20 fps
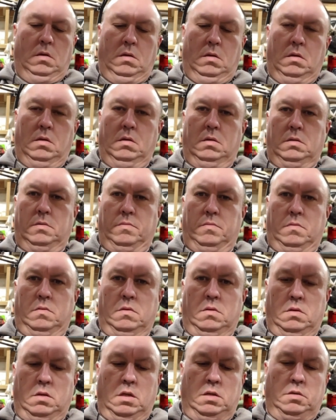this
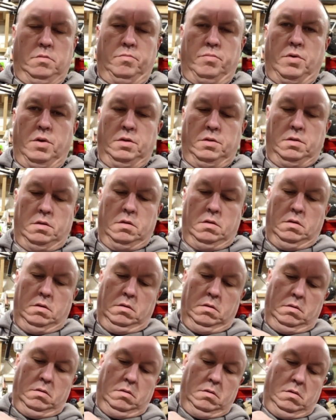has a price on it,
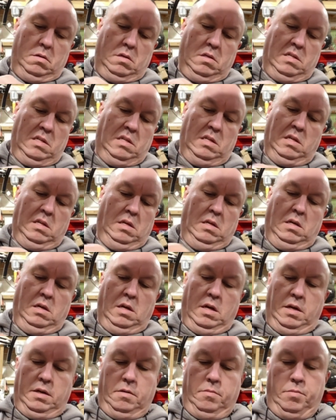and
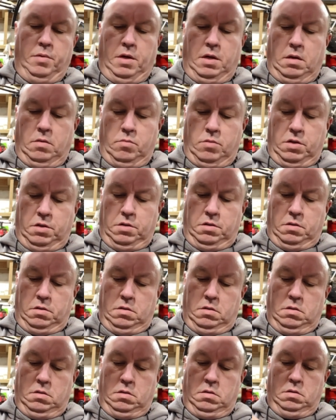I didn't pay that much.
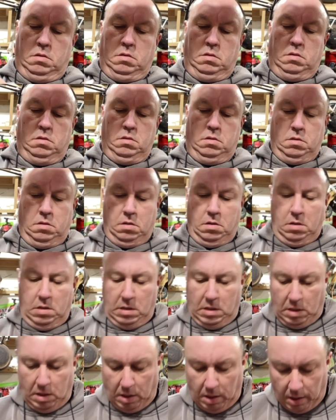
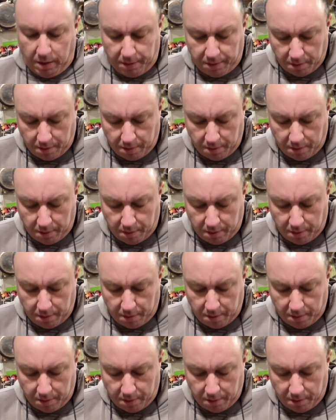I